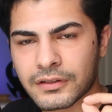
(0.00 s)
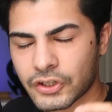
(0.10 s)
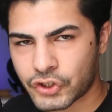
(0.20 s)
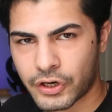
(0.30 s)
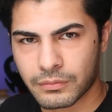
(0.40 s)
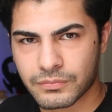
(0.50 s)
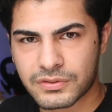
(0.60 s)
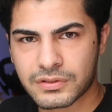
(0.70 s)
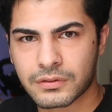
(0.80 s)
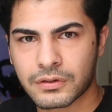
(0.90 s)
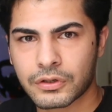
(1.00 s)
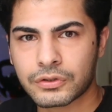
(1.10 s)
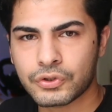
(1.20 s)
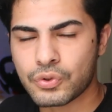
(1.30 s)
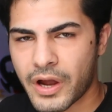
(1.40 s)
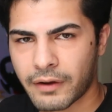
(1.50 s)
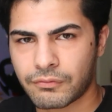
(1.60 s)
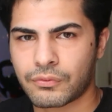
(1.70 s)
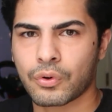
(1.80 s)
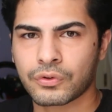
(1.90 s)
the terms you
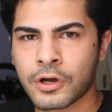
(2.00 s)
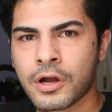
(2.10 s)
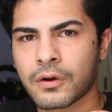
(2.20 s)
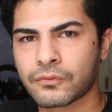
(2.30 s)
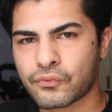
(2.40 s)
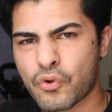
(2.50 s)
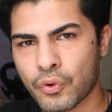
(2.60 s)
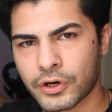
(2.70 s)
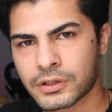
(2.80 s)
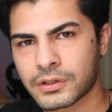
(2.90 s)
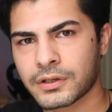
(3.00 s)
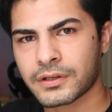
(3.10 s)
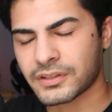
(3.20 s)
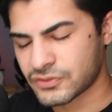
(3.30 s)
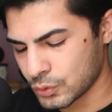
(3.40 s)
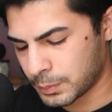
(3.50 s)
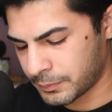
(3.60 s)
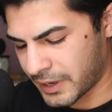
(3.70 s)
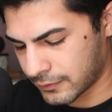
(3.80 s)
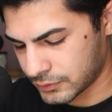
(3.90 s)
have wrote for the
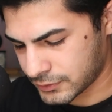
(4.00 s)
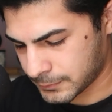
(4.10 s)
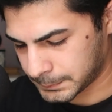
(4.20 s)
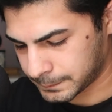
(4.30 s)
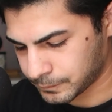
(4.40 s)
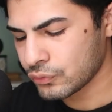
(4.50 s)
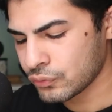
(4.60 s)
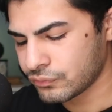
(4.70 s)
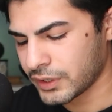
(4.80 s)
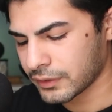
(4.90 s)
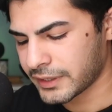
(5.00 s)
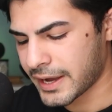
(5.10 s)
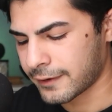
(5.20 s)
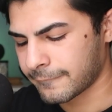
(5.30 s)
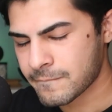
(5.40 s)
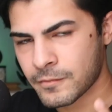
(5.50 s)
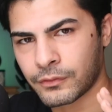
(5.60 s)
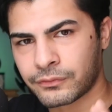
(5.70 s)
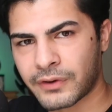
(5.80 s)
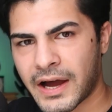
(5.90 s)
superpowers. Now you've done that.
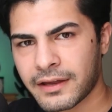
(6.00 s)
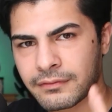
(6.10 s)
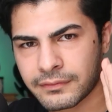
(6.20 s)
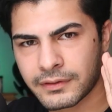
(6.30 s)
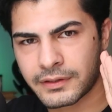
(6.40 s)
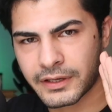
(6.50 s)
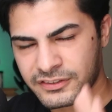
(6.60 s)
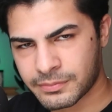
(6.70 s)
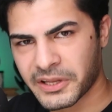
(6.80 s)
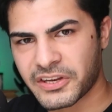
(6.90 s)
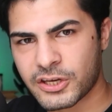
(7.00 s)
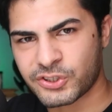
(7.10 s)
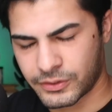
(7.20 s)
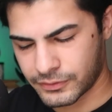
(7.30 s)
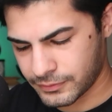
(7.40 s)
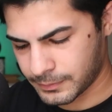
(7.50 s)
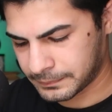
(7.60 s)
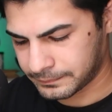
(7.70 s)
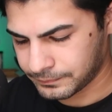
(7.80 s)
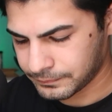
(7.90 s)
5 explanations.
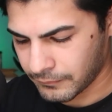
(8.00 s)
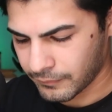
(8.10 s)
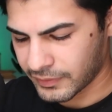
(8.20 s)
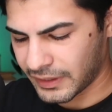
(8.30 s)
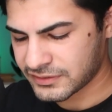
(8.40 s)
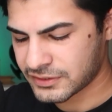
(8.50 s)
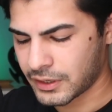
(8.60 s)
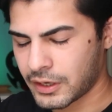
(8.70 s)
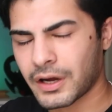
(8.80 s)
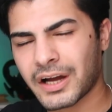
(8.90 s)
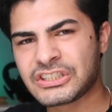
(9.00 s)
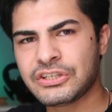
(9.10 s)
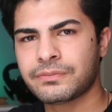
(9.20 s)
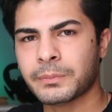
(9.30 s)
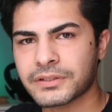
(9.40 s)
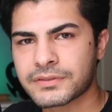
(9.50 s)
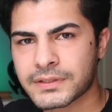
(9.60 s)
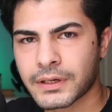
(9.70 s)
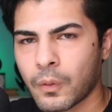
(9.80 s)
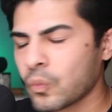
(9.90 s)
Next,
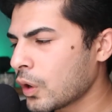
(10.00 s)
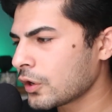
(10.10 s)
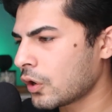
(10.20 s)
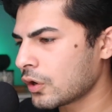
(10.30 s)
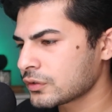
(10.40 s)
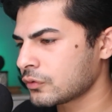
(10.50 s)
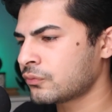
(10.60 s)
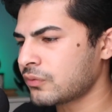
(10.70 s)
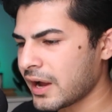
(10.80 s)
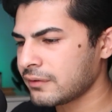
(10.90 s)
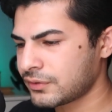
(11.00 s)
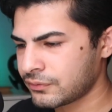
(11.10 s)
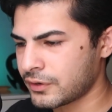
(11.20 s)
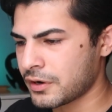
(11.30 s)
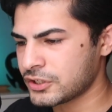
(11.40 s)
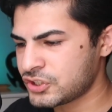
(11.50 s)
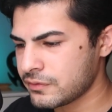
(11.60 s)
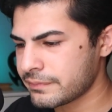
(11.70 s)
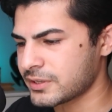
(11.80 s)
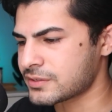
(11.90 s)
achievements. What are the 5 different
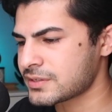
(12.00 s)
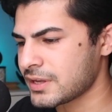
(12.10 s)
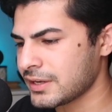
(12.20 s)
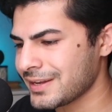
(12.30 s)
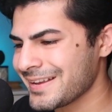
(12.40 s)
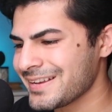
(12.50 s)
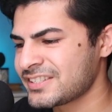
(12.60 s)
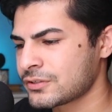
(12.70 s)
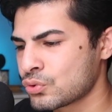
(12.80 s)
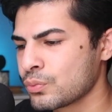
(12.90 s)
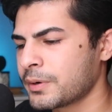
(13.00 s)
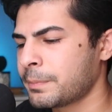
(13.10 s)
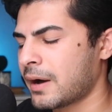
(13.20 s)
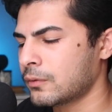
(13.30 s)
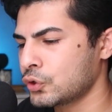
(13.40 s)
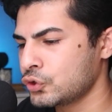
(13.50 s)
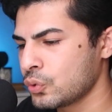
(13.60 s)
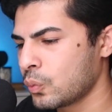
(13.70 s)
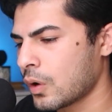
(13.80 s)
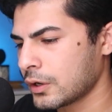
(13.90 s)
achievements in each superpower
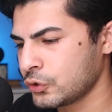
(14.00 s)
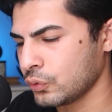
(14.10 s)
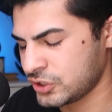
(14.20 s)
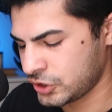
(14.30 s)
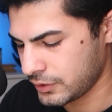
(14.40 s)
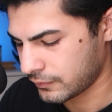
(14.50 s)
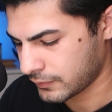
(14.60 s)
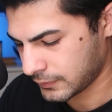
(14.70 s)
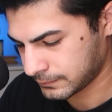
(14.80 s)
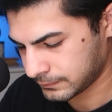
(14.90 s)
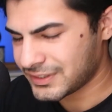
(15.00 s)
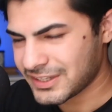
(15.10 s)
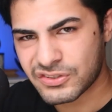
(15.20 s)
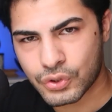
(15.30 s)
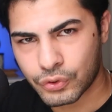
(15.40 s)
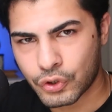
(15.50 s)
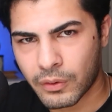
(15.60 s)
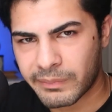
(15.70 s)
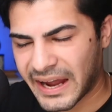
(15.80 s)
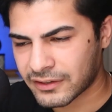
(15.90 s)
you want to achieve? These could go
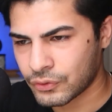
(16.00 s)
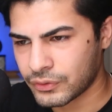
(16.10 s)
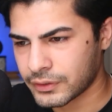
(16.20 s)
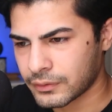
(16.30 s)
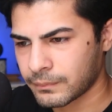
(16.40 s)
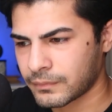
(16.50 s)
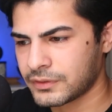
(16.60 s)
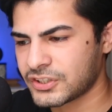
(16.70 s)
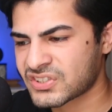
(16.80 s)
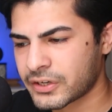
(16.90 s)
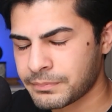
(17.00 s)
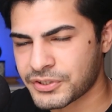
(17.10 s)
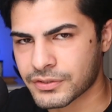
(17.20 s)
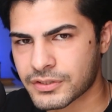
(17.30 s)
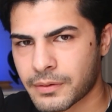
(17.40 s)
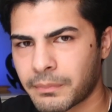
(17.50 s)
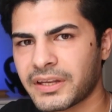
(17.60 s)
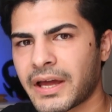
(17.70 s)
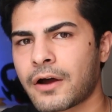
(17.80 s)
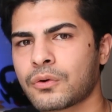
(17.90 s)
back to the descriptions, but
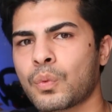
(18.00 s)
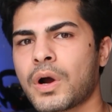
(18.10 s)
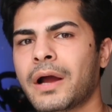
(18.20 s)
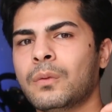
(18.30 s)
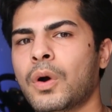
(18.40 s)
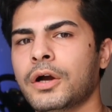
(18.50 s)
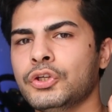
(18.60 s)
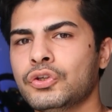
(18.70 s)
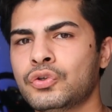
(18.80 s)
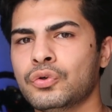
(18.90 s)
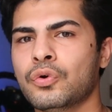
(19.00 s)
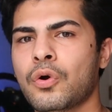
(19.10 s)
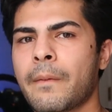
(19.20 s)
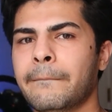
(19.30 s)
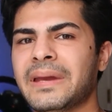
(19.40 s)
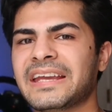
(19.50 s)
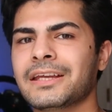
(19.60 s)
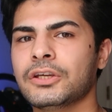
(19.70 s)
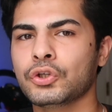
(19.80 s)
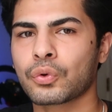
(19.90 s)
now I want you to make
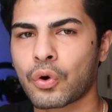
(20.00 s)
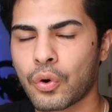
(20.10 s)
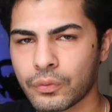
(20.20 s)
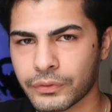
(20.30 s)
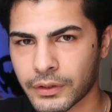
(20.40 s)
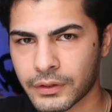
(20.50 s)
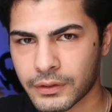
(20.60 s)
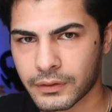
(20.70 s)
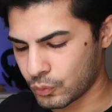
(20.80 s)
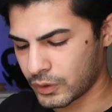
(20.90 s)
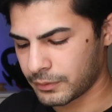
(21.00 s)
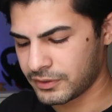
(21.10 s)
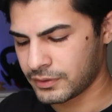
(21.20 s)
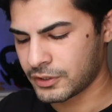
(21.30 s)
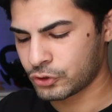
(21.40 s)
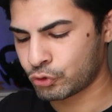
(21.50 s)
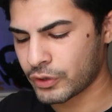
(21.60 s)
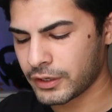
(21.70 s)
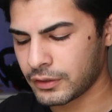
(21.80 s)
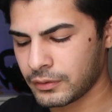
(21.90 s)
it your own. You want to be
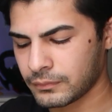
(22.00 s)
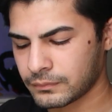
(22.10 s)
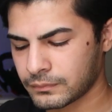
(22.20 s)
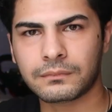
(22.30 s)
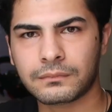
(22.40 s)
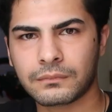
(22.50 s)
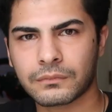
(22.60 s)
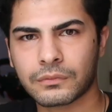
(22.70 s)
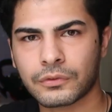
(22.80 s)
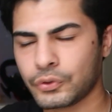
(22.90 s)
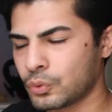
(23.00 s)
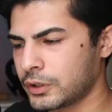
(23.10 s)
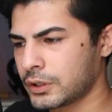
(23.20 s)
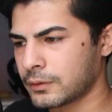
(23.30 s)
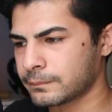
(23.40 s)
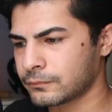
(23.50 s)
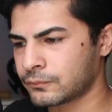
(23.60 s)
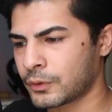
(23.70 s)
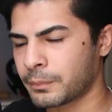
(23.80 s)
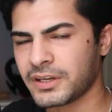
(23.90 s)
shredded. You want to,
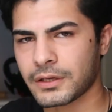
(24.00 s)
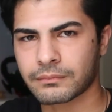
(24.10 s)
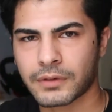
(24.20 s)
for money.